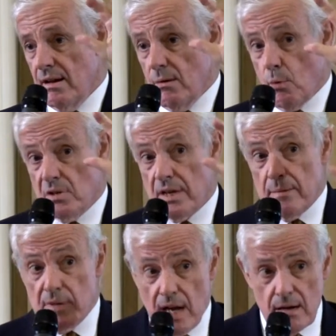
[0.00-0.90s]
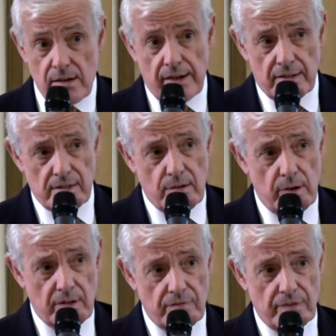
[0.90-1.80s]
What I'm now going to
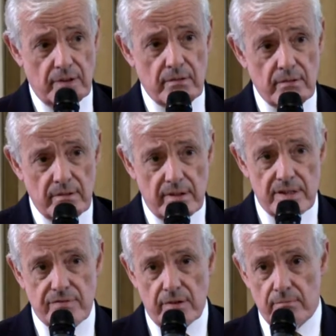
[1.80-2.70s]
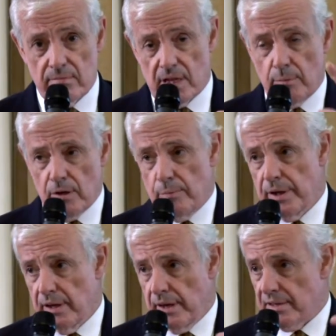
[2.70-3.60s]
quote for you is from W.B.
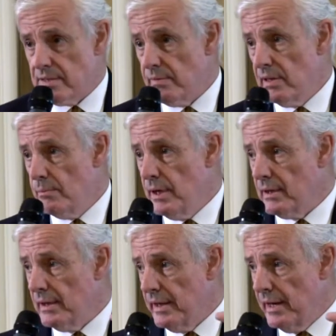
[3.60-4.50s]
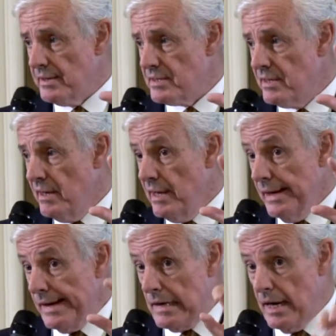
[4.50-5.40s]
Yeats, William Butler Yeats,
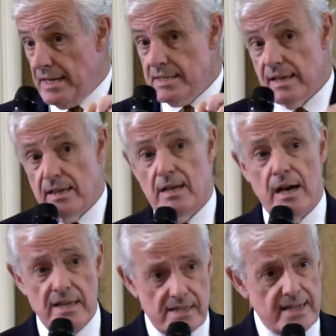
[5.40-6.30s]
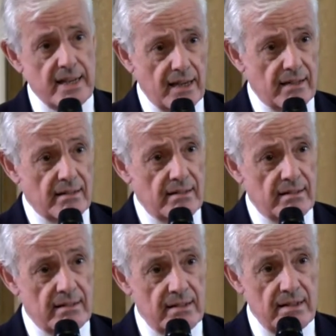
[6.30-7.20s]
in 1919,
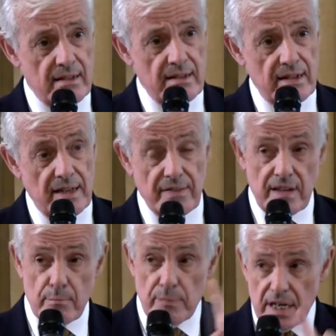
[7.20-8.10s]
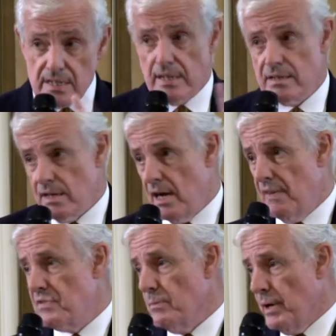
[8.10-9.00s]
in the immediate
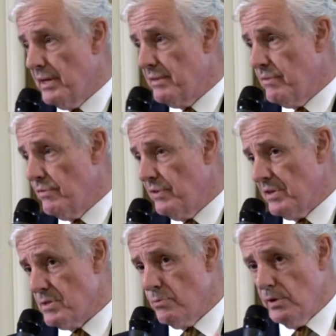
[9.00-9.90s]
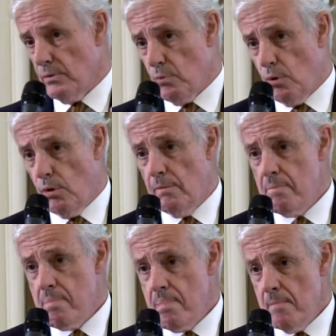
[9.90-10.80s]
aftermath of the First World War.
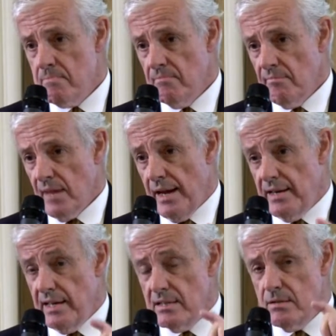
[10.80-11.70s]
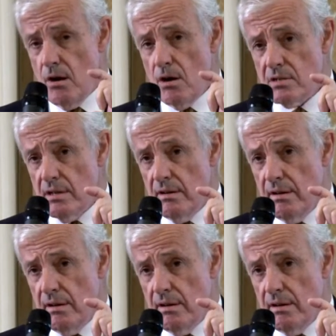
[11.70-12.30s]
And he's not